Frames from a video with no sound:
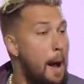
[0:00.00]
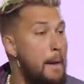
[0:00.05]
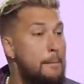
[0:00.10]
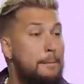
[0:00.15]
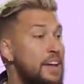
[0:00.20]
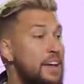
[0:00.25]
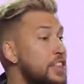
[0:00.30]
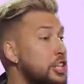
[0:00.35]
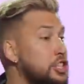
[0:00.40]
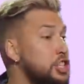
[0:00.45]

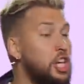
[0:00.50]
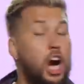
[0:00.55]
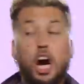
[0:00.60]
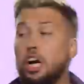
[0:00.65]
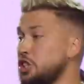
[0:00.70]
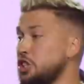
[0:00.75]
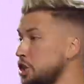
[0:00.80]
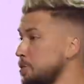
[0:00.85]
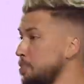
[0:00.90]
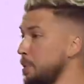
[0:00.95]
But the
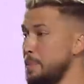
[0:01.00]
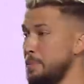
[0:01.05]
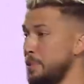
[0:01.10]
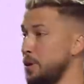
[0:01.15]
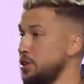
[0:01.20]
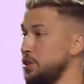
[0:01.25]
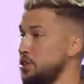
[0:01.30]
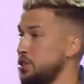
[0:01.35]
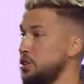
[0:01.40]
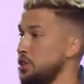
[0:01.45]
church
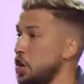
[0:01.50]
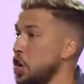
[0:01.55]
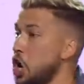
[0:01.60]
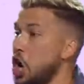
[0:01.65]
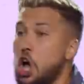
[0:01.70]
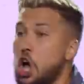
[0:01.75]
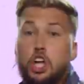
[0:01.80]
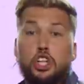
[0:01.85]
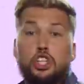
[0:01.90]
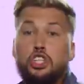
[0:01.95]
members
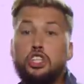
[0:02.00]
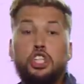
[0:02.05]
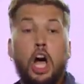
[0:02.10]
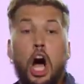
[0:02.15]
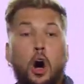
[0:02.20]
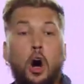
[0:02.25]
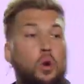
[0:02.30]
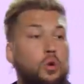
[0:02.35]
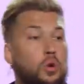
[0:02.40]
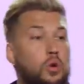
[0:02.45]

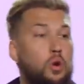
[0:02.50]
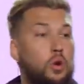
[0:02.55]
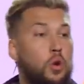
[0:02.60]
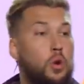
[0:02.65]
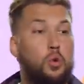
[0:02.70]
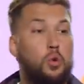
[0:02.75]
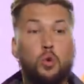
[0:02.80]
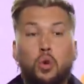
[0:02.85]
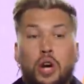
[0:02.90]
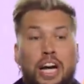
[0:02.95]
don't
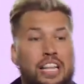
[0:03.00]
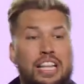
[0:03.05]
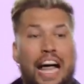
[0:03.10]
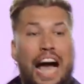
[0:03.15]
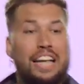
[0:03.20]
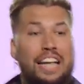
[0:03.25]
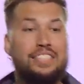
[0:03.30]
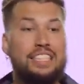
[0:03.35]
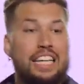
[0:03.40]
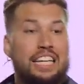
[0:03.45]

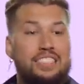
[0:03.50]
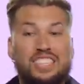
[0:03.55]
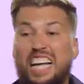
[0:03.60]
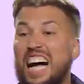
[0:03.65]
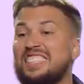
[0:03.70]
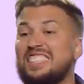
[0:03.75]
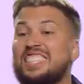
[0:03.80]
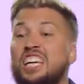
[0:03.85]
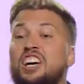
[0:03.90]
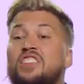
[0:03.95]
realize this
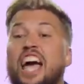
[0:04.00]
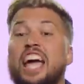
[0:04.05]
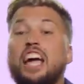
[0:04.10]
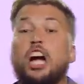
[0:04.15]
until they